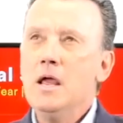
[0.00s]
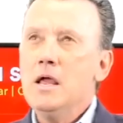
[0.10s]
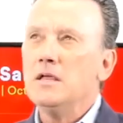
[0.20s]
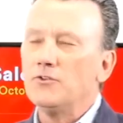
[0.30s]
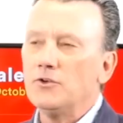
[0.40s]

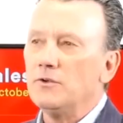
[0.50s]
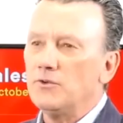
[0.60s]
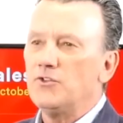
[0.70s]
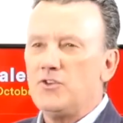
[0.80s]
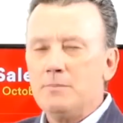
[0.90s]
It's a
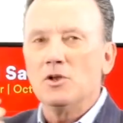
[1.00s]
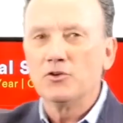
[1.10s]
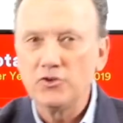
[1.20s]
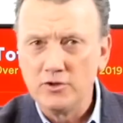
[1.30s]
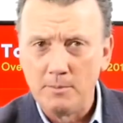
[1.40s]

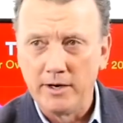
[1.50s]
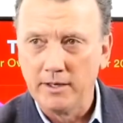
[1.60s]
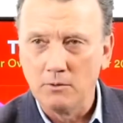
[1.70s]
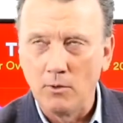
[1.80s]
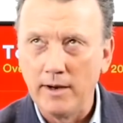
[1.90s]
stimulus in the
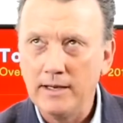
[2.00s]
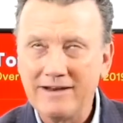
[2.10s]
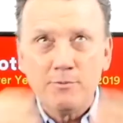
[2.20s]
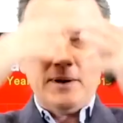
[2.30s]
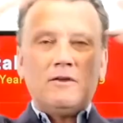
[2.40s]
market, right?
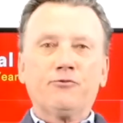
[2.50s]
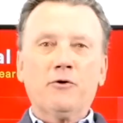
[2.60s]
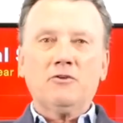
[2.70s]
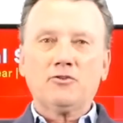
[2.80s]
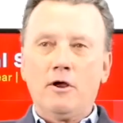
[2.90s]
Everybody
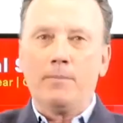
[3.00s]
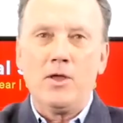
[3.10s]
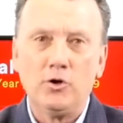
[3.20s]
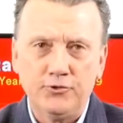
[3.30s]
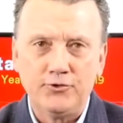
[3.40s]
freaks out. They
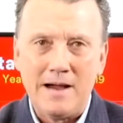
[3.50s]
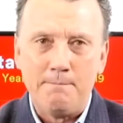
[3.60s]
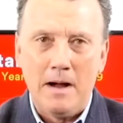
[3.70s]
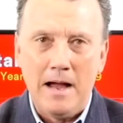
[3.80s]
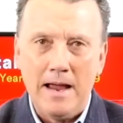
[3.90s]
all
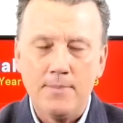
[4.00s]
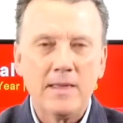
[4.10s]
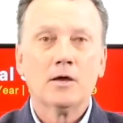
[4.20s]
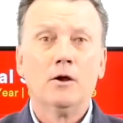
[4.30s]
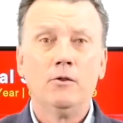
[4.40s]
stop buying. They
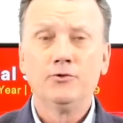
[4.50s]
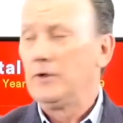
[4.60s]
got all this